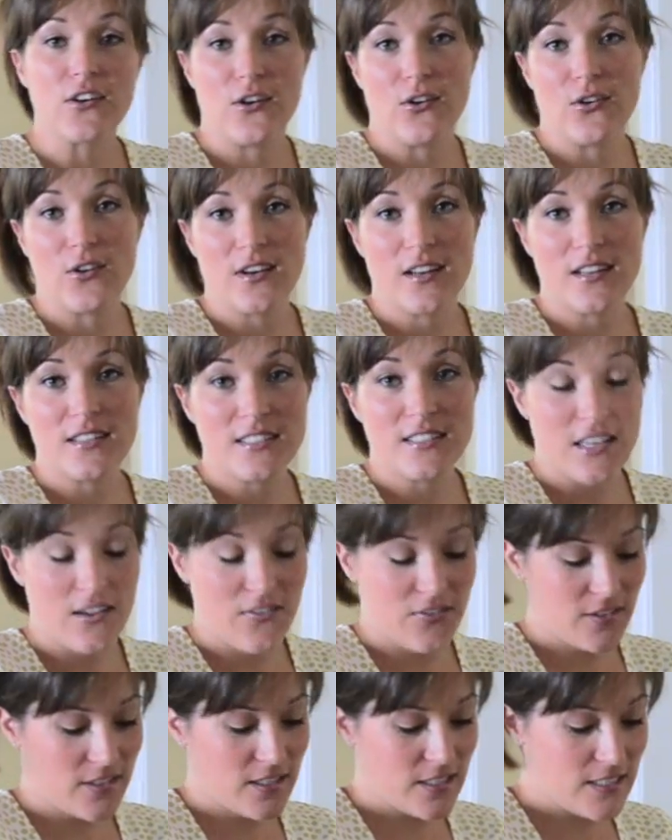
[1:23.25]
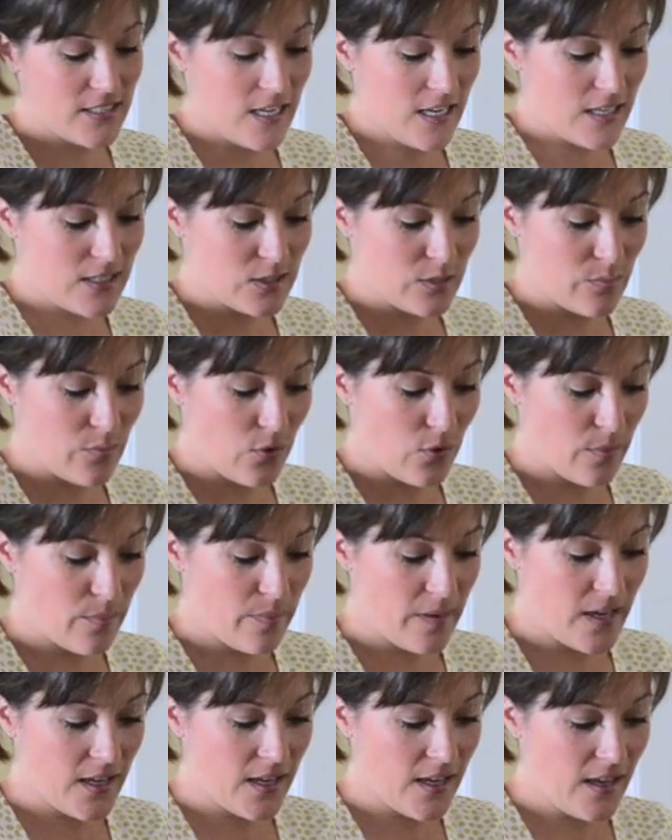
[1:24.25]
coconuts definitely take some more
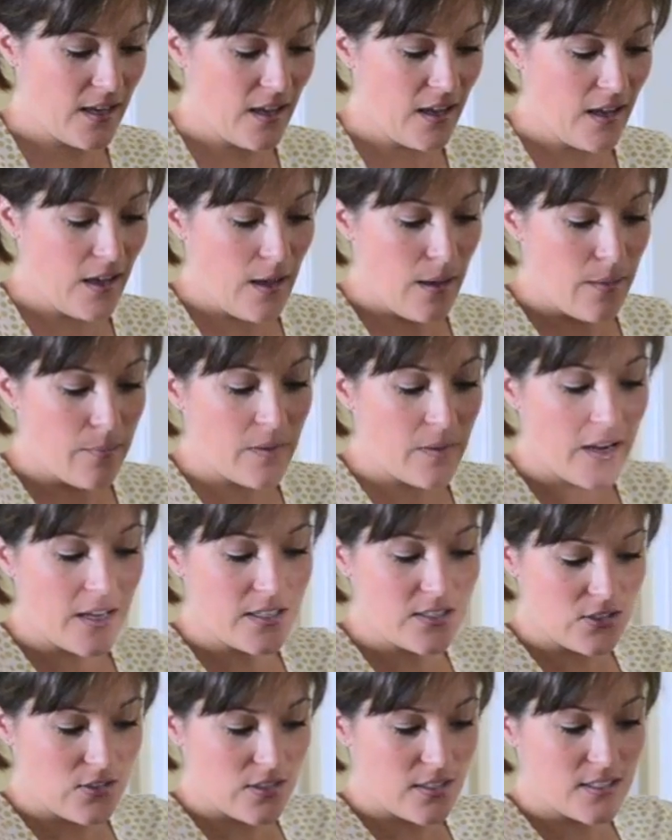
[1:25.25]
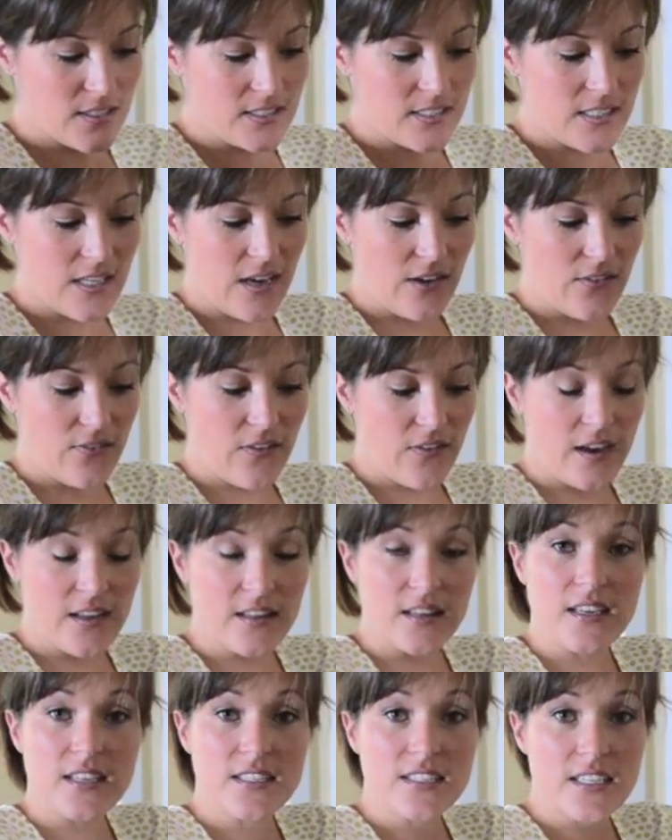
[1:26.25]
banging, but as you can see, I
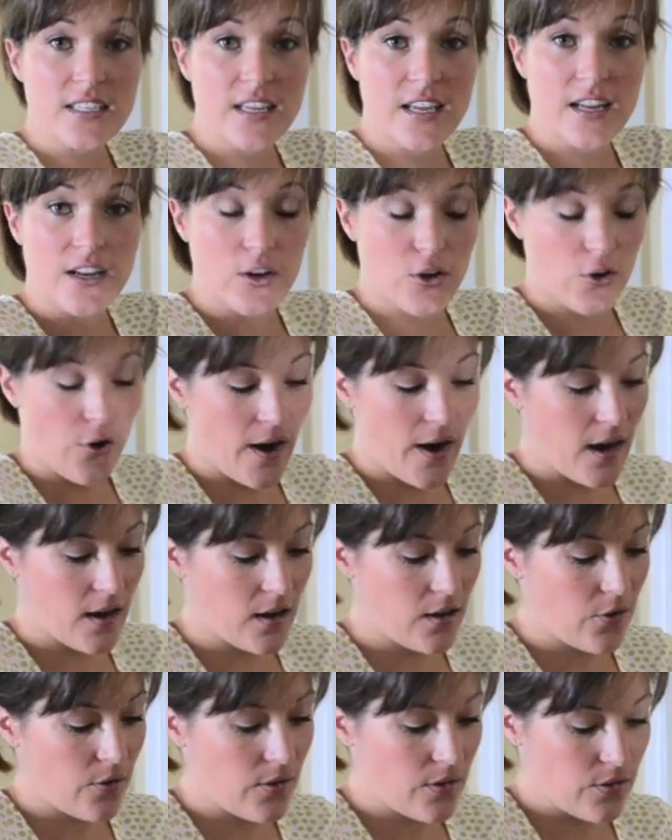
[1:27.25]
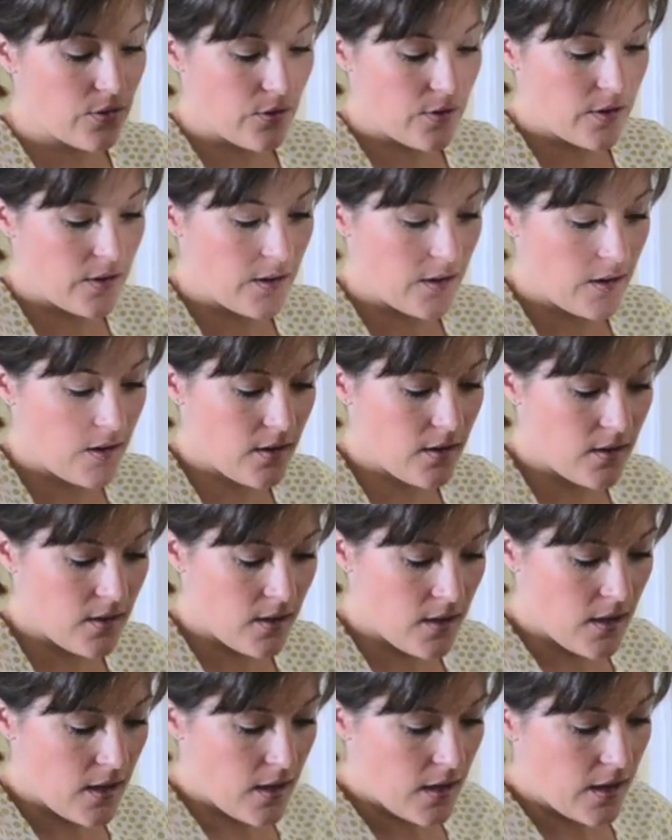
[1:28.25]
finally did get a crack going through here,
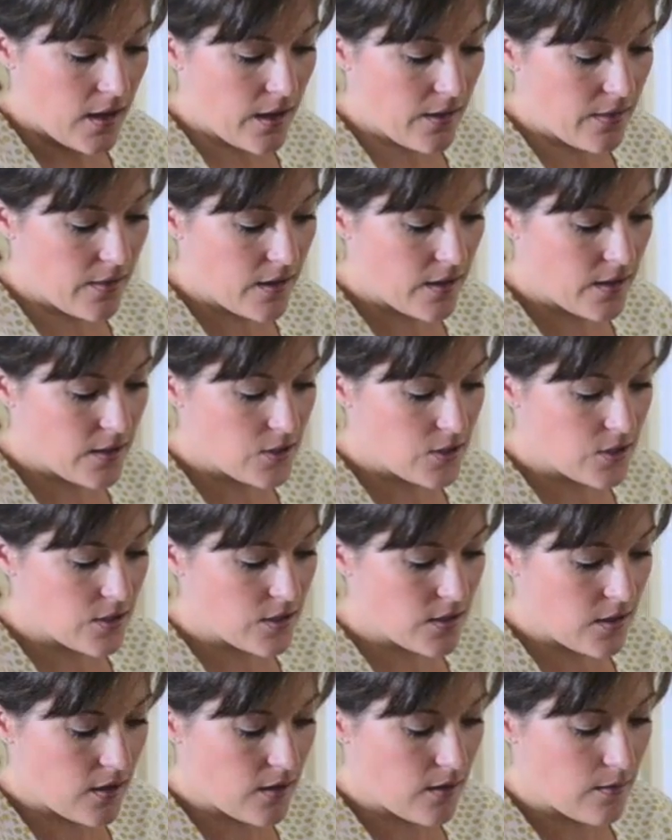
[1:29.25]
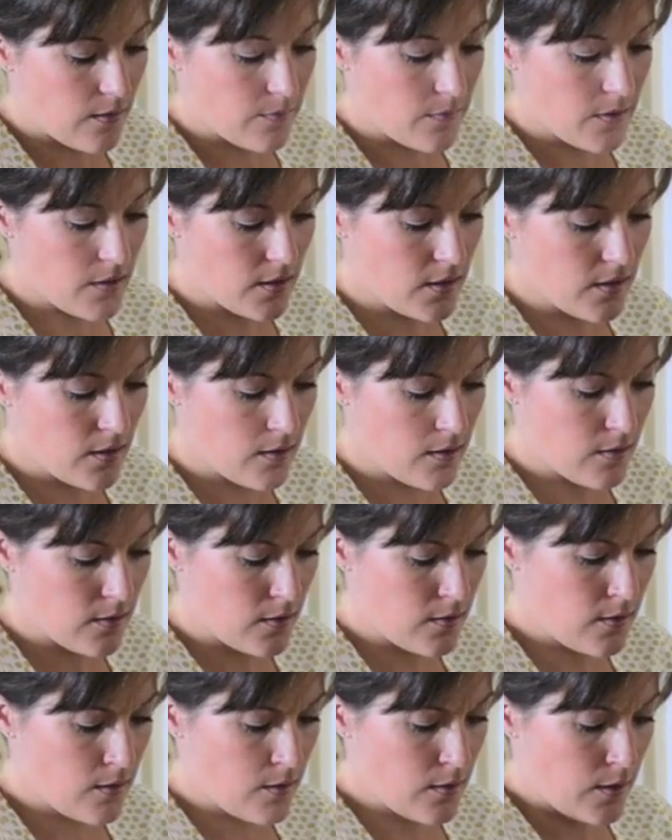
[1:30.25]
and then it should come
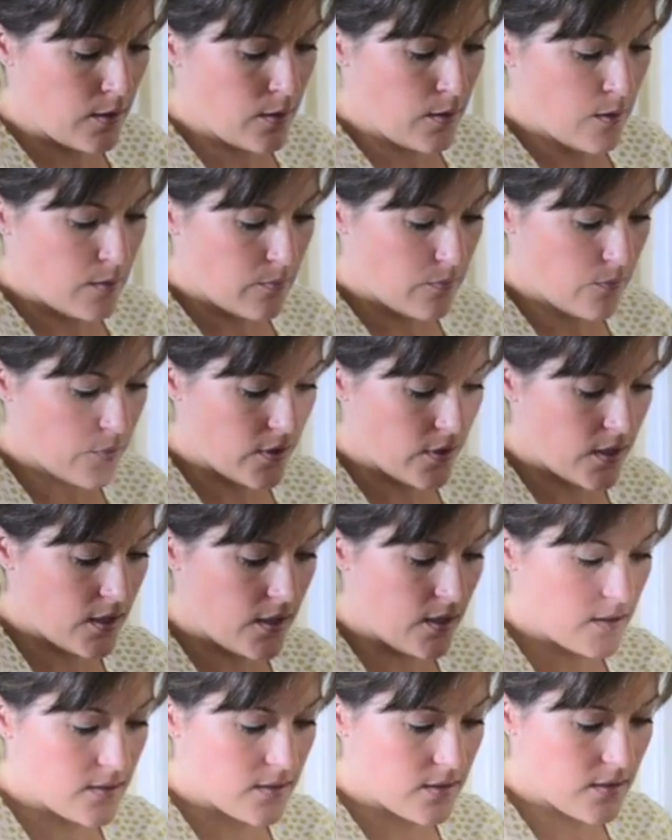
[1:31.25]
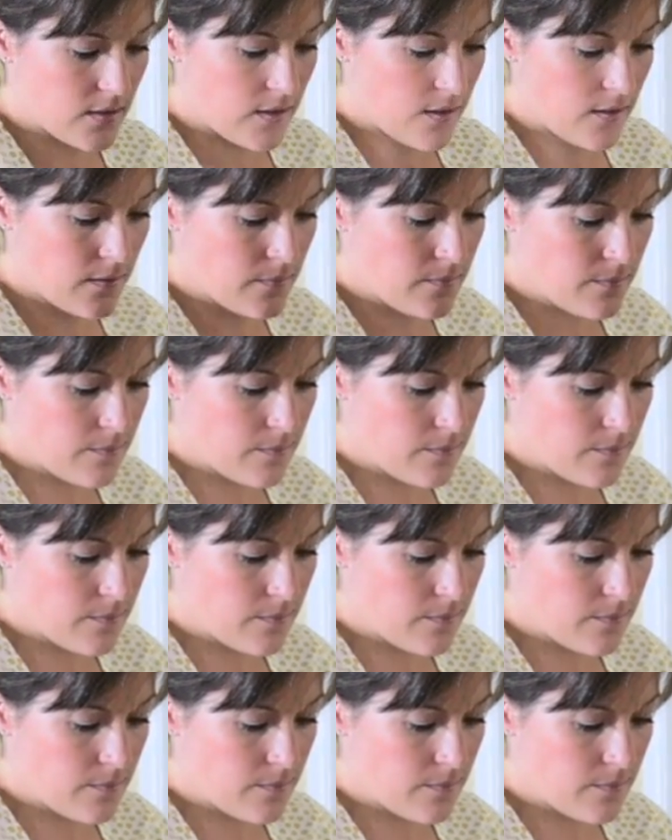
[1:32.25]
pretty easily.